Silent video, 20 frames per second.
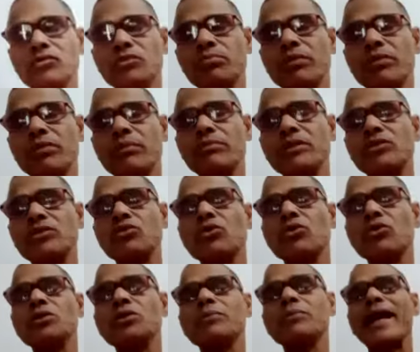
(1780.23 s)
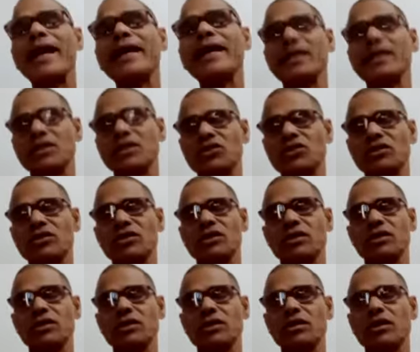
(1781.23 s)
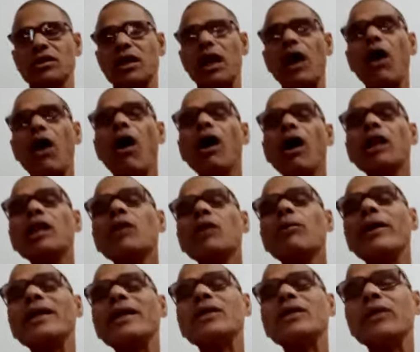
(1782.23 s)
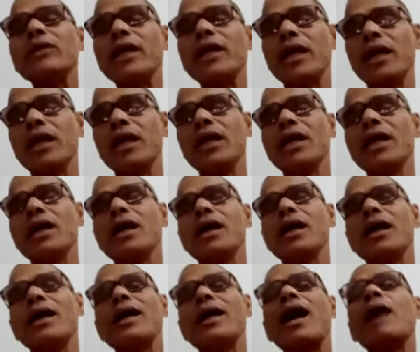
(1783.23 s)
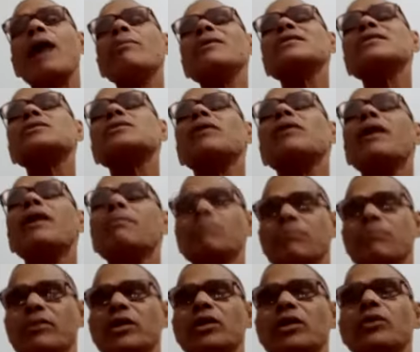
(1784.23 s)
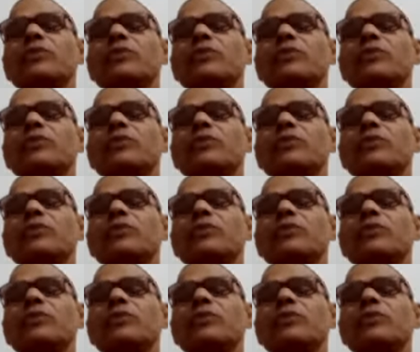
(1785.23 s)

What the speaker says: from the source of Ganges all the way to the Rameswaram, to